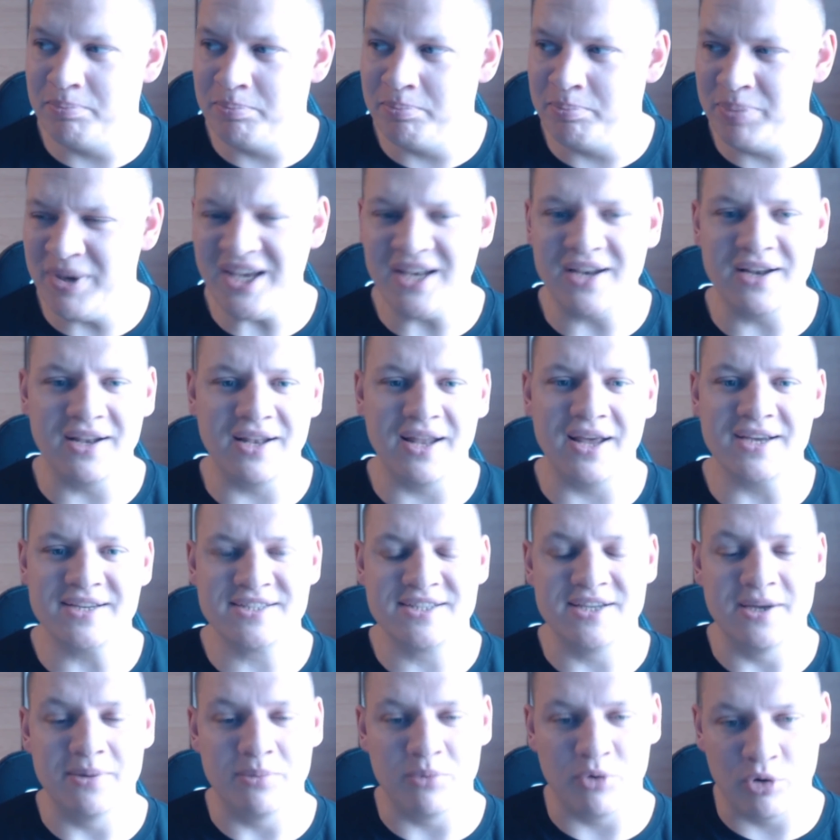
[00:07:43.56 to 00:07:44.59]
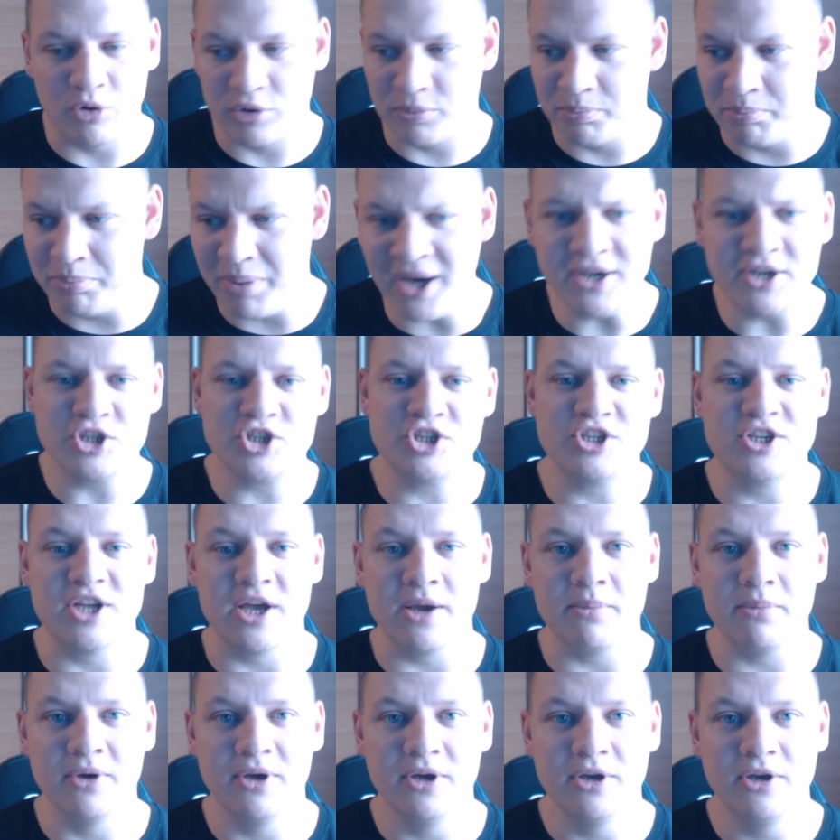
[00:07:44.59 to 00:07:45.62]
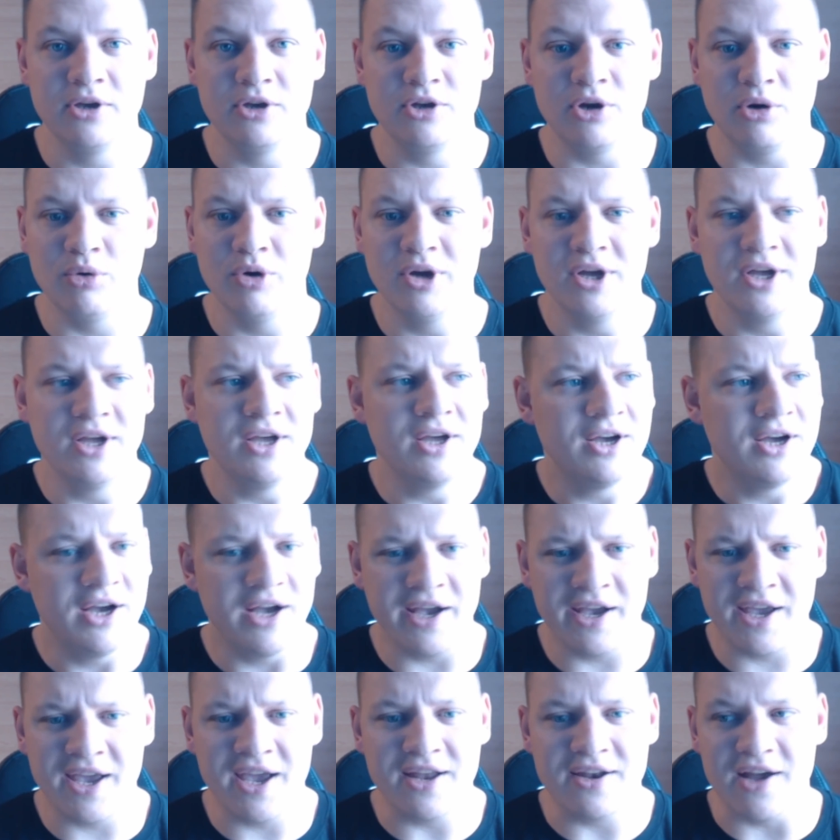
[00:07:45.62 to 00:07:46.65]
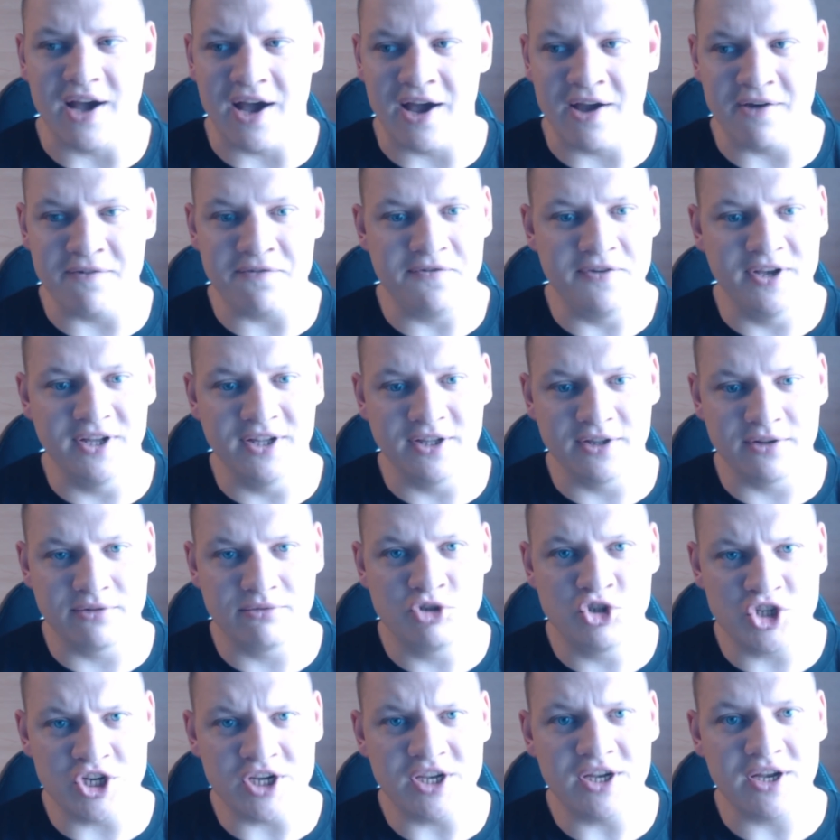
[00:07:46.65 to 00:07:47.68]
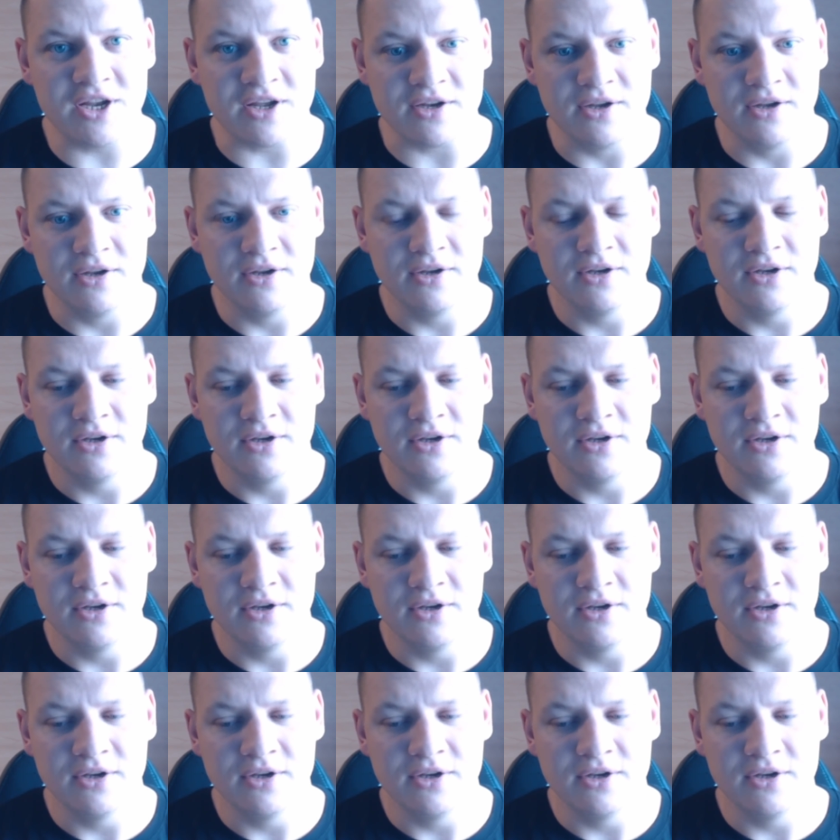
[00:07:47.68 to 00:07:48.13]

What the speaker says: penalize them or punish them, you know, again, I feel cheated.